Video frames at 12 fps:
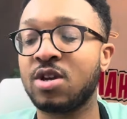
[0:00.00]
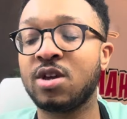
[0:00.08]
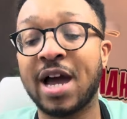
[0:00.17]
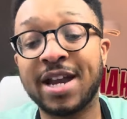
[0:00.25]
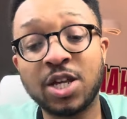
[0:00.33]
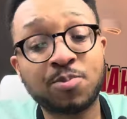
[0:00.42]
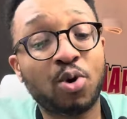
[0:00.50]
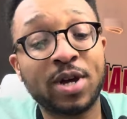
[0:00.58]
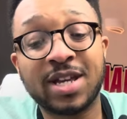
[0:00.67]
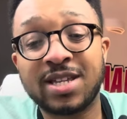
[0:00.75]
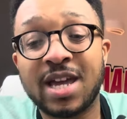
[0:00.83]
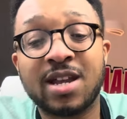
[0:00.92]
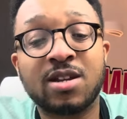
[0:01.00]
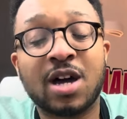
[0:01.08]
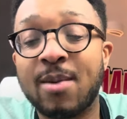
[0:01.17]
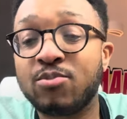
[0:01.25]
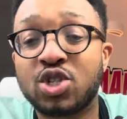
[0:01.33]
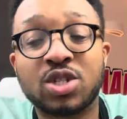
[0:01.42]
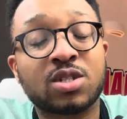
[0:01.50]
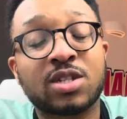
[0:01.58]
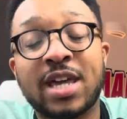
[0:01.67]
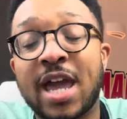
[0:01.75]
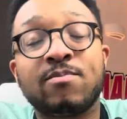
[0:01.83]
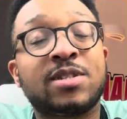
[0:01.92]
At this point, again, I'm just
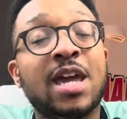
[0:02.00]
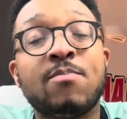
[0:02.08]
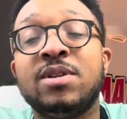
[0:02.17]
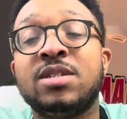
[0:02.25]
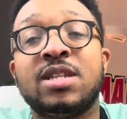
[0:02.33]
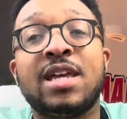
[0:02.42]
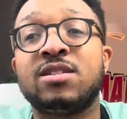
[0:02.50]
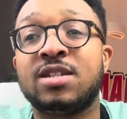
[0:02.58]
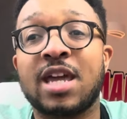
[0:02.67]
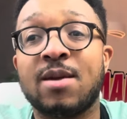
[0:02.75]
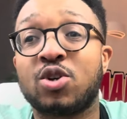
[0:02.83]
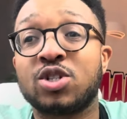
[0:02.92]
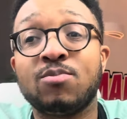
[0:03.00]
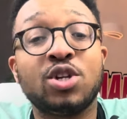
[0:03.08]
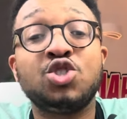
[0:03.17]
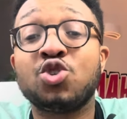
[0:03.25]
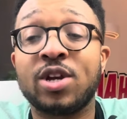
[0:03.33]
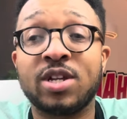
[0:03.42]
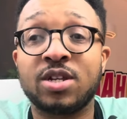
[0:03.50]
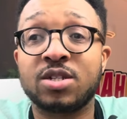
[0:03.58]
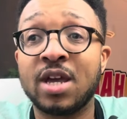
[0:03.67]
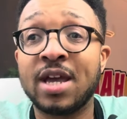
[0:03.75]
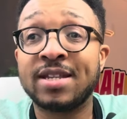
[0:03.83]
get me to the end of the game because I'm not enjoying this.